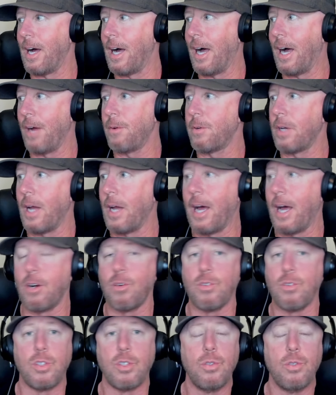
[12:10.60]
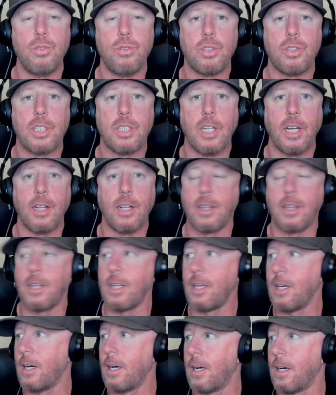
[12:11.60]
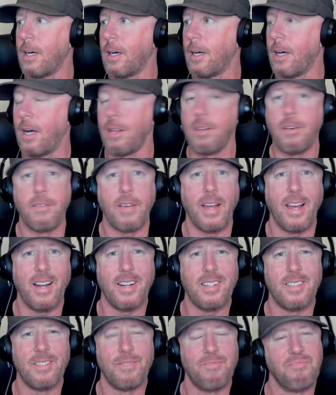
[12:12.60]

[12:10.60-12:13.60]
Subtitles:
I don't use the other van